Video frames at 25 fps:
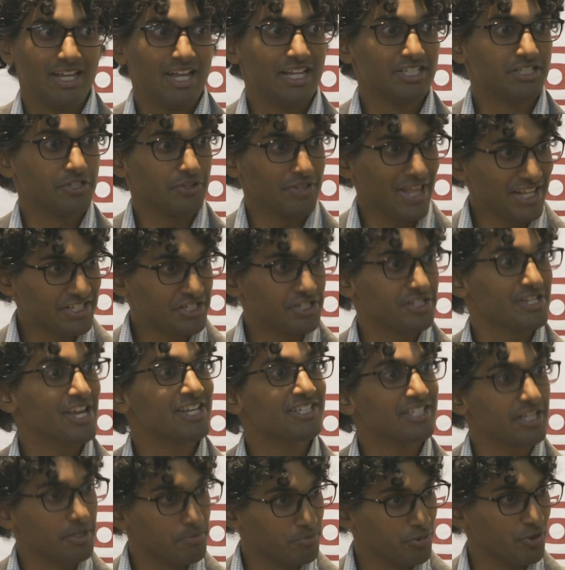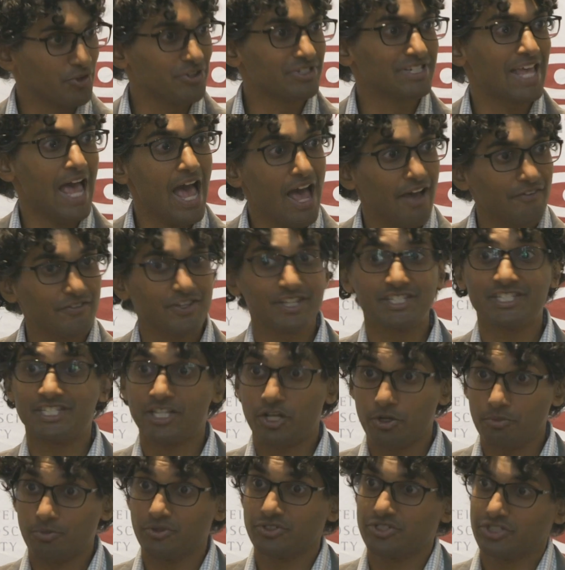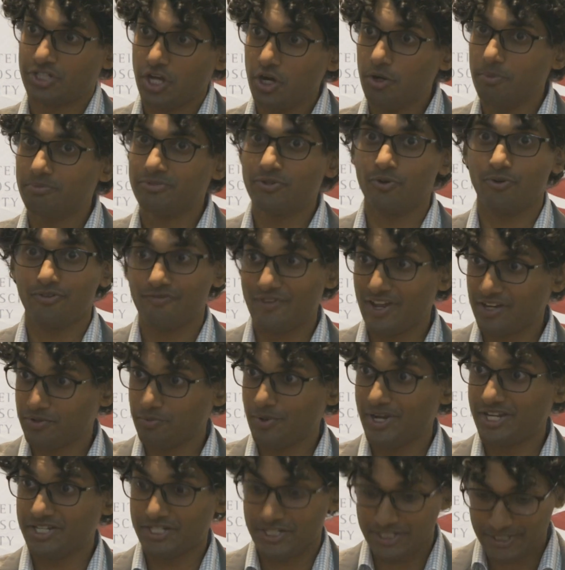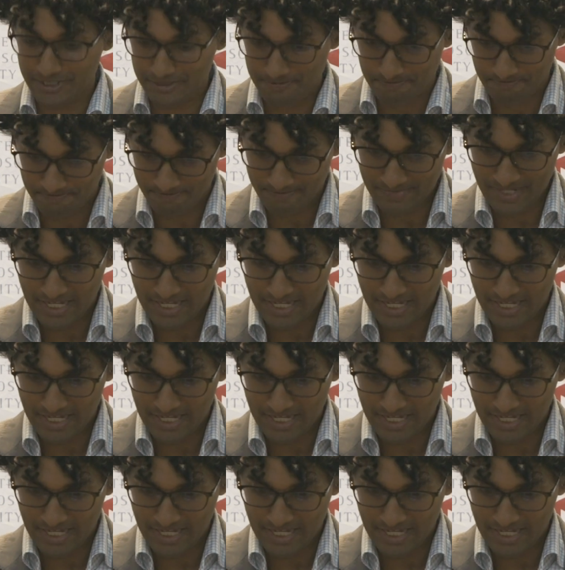And so that suggests that employers have considerable scope to affect wages.